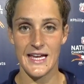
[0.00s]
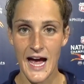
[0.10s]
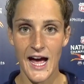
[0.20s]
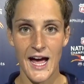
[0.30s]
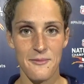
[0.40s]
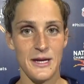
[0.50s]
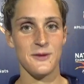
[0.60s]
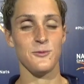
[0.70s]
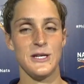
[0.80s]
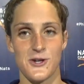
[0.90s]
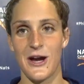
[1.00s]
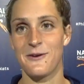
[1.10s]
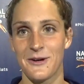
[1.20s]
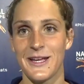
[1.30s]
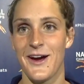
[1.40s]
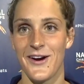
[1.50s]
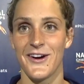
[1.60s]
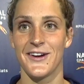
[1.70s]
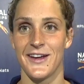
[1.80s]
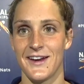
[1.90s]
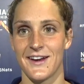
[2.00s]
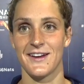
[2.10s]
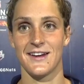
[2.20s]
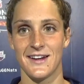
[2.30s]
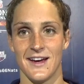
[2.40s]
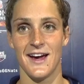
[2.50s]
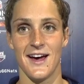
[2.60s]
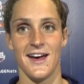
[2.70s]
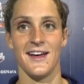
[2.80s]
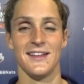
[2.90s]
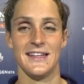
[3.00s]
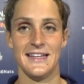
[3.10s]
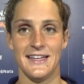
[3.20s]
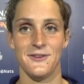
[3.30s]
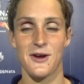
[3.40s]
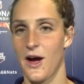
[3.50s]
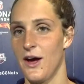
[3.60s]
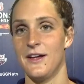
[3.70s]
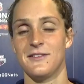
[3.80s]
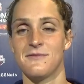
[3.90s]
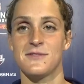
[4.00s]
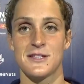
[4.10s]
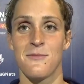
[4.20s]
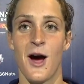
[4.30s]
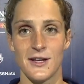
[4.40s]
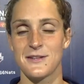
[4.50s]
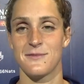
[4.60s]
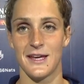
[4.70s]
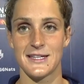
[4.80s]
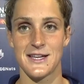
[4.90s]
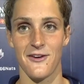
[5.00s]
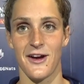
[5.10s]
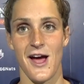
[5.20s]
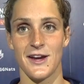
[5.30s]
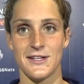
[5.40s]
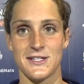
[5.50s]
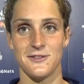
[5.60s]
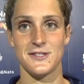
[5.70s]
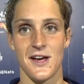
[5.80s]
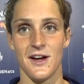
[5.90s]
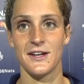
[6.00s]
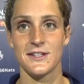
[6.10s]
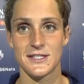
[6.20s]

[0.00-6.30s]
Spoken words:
Yeah, I mean, we train really hard and got some awesome things going on in Tucson.